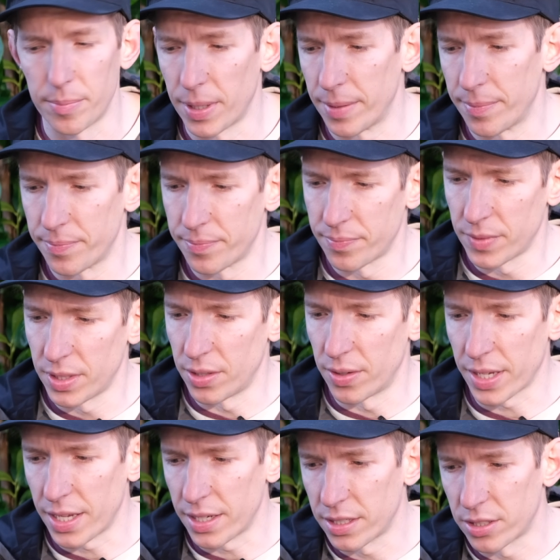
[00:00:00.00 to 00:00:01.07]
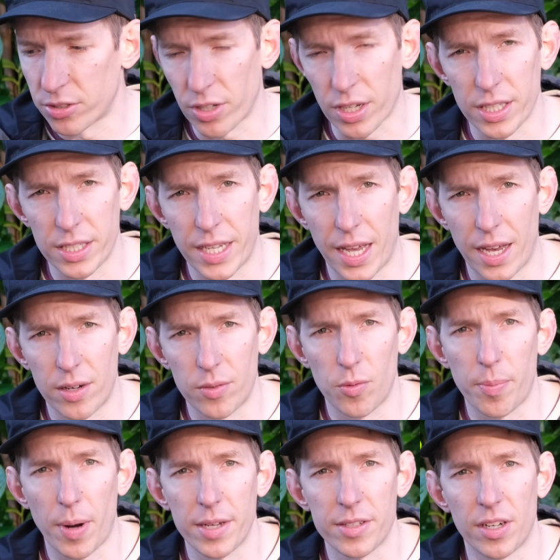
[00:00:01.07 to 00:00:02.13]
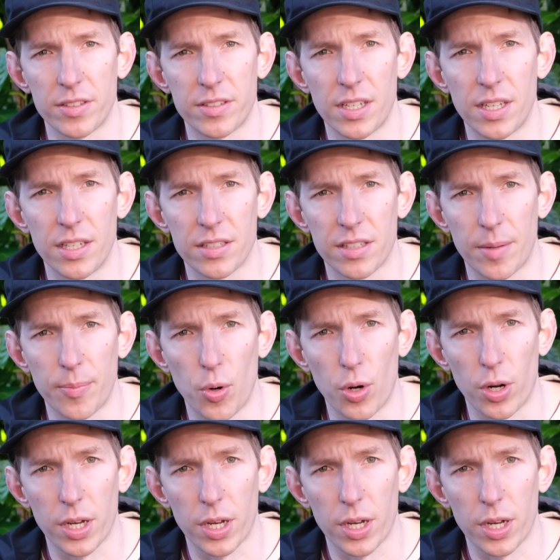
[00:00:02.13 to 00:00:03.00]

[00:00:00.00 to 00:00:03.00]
But again, trickling down, we'll probably start seeing this on more